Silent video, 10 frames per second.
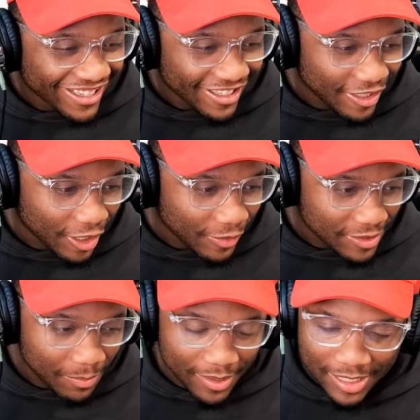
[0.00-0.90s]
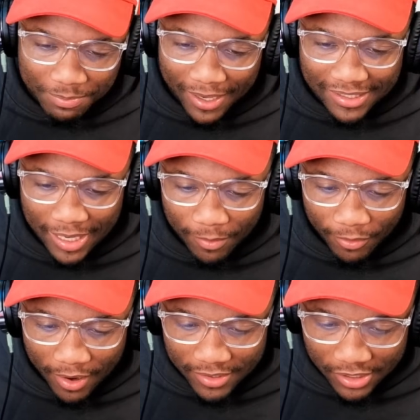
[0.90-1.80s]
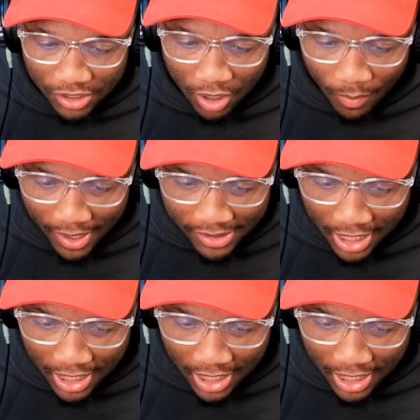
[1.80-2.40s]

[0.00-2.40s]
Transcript: You know, some of these big time creators that y'all watch